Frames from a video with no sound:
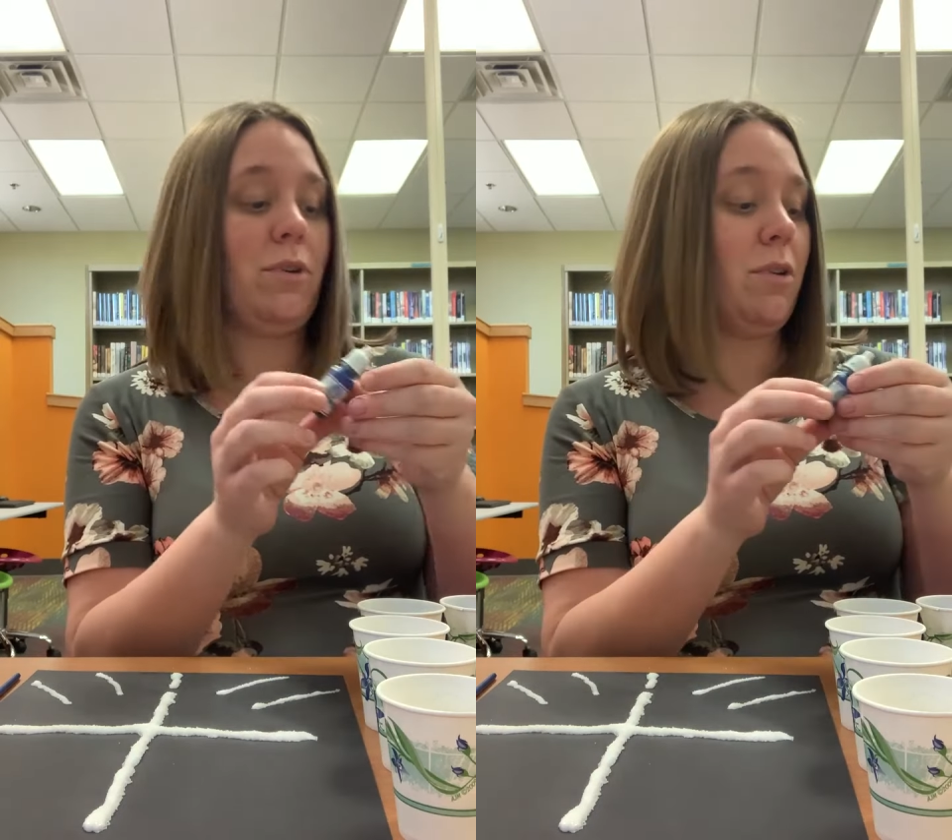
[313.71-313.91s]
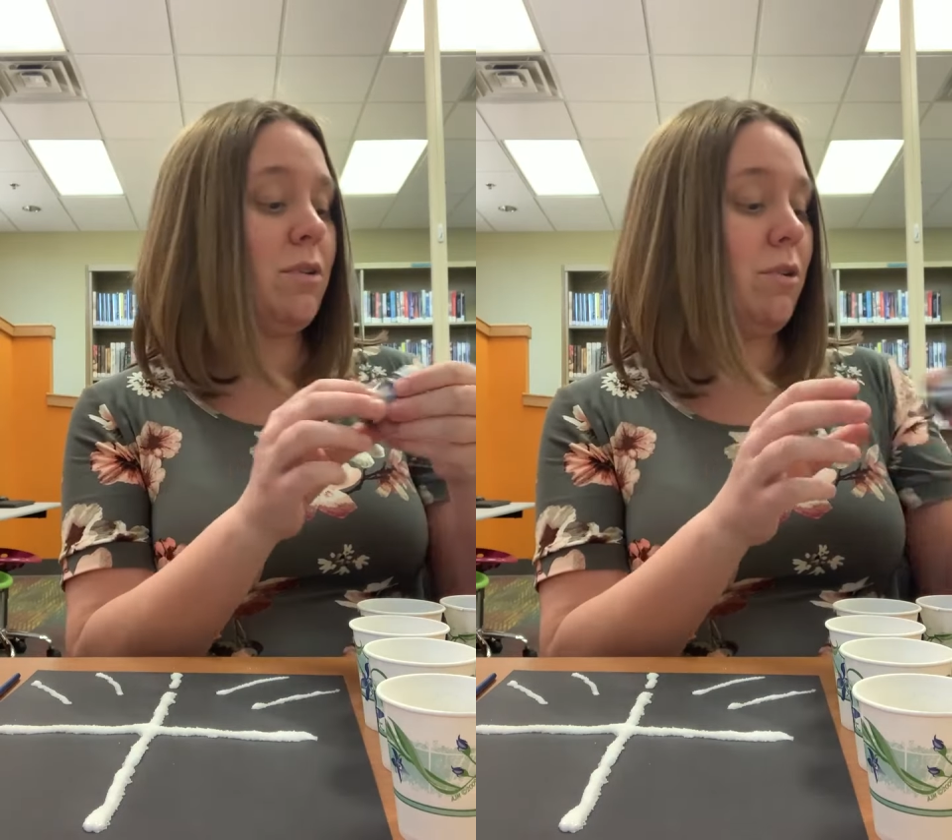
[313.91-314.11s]

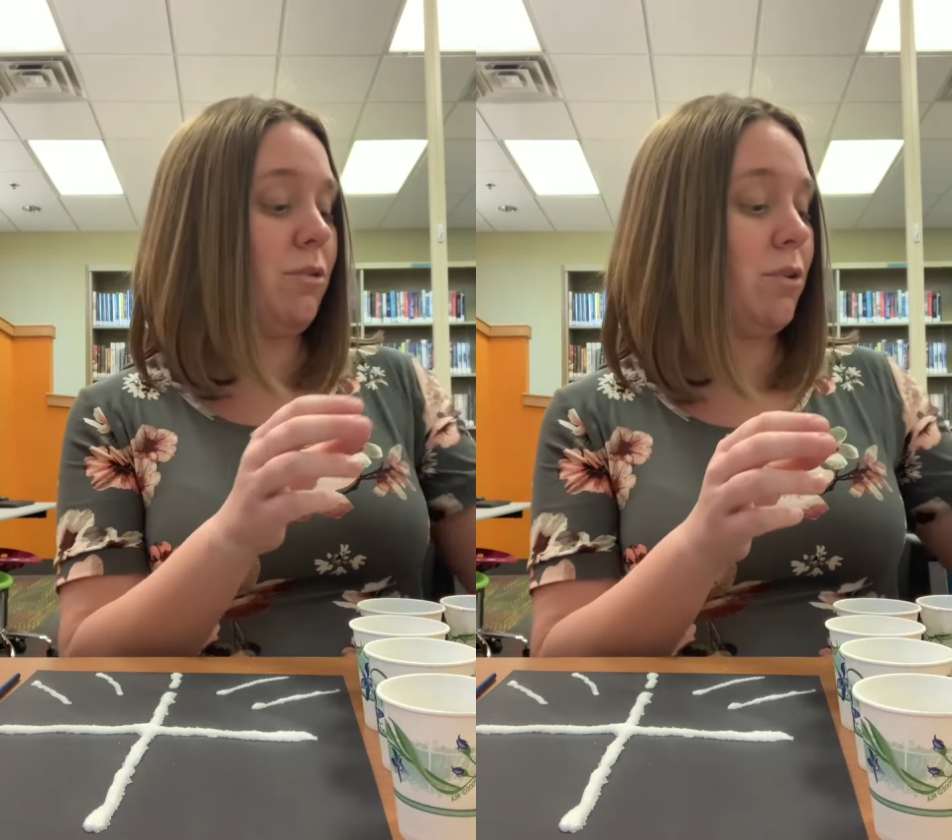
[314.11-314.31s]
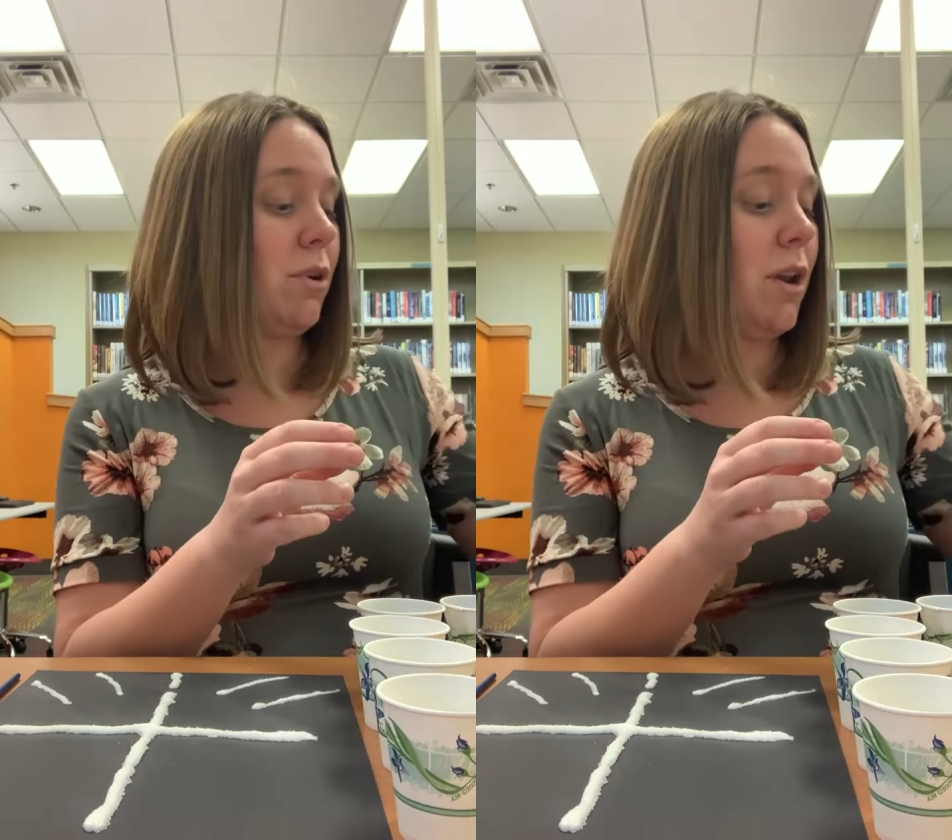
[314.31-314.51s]
coloring on
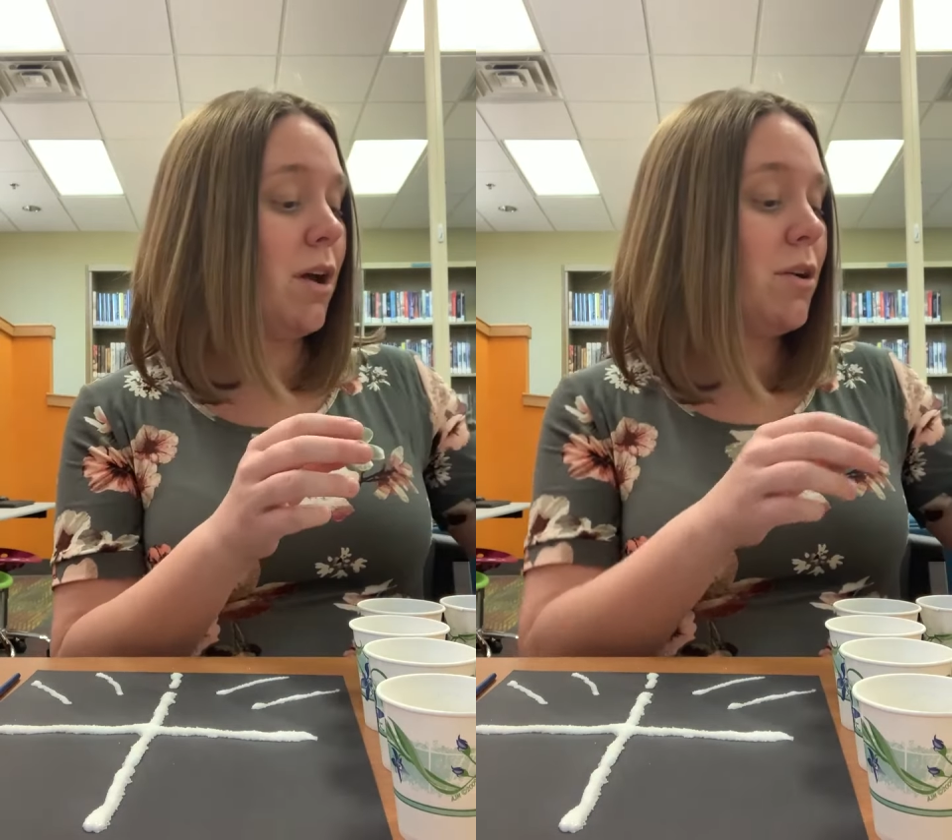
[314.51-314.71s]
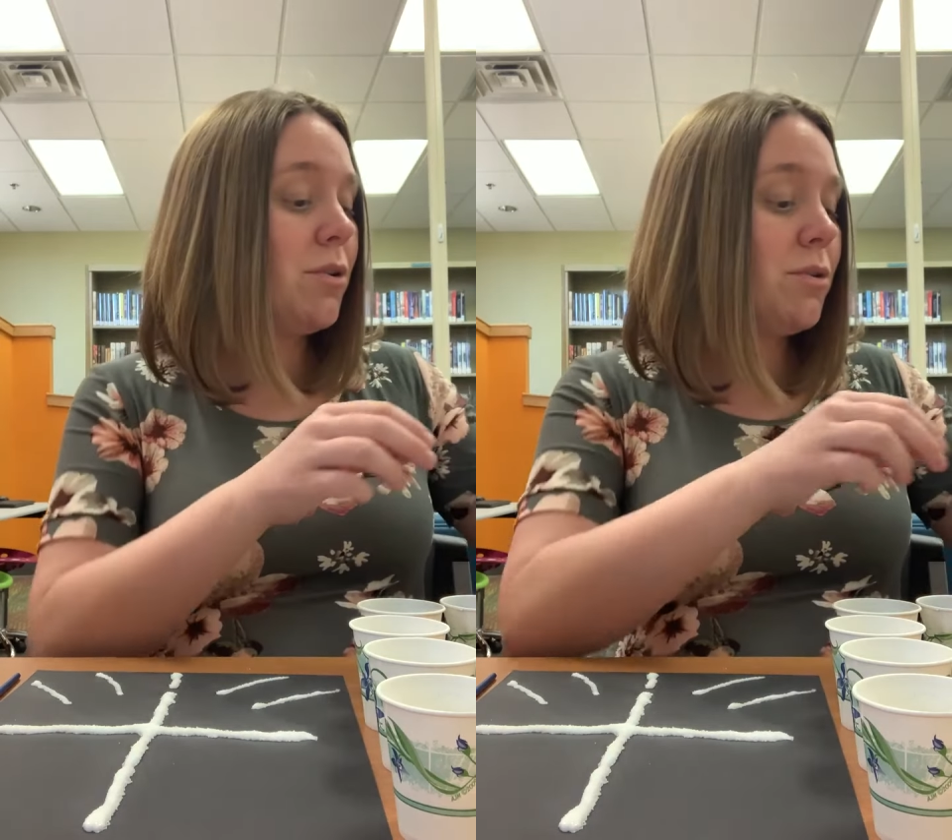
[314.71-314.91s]
your
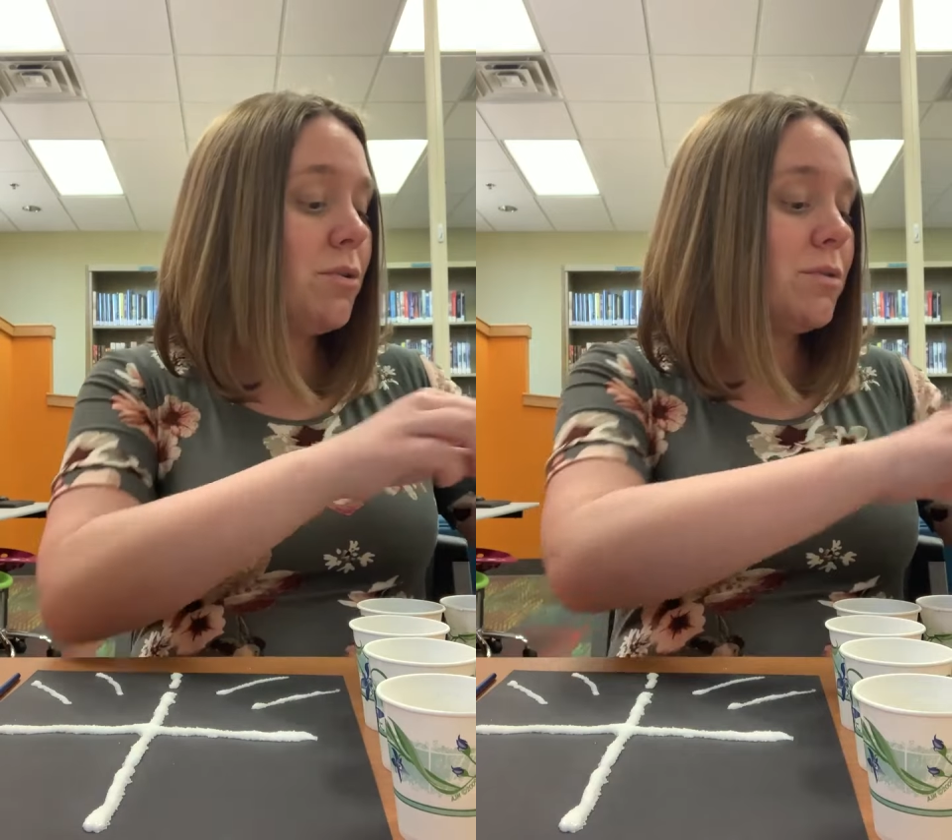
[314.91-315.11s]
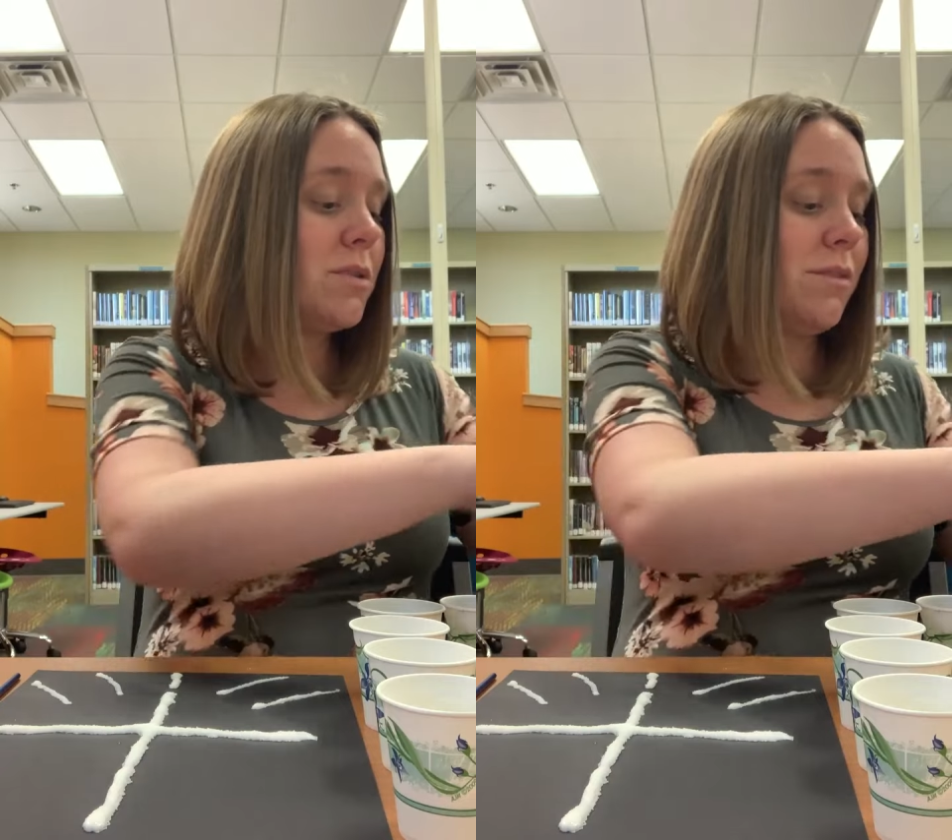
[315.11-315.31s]
clothes.